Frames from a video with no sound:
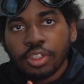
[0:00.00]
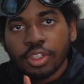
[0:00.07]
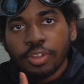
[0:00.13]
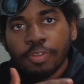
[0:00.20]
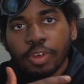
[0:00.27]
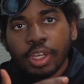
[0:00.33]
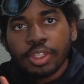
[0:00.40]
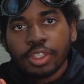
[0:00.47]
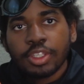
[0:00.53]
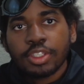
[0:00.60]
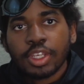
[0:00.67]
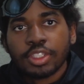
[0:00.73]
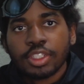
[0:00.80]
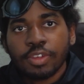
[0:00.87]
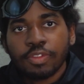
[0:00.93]
divide these
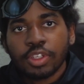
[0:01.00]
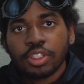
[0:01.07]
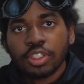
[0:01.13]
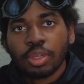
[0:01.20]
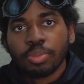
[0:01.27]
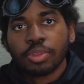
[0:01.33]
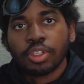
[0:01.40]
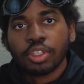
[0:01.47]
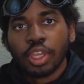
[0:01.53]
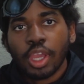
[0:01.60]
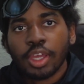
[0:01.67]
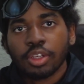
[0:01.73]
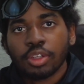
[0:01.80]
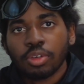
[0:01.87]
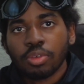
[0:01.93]
activities up into
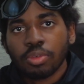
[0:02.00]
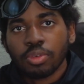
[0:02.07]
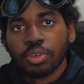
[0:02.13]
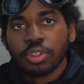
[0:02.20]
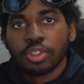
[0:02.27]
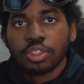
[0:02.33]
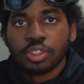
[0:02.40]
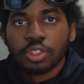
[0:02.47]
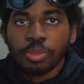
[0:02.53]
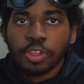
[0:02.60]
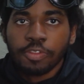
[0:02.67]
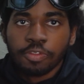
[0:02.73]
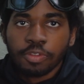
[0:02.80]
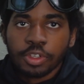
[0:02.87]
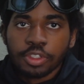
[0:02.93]
categories. Me,
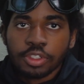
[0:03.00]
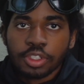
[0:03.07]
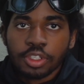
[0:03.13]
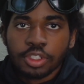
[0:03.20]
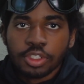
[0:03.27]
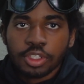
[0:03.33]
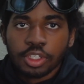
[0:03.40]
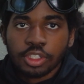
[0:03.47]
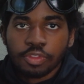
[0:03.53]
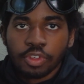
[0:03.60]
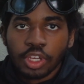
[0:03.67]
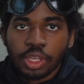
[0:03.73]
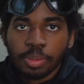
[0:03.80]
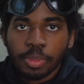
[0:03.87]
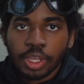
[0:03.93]
for instance, I
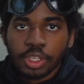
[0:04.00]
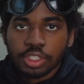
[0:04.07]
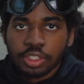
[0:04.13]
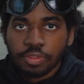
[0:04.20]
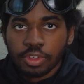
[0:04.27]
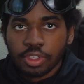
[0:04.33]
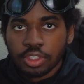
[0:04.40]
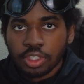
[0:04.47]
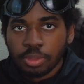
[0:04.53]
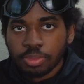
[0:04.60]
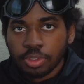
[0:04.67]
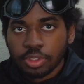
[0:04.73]
divide my activities up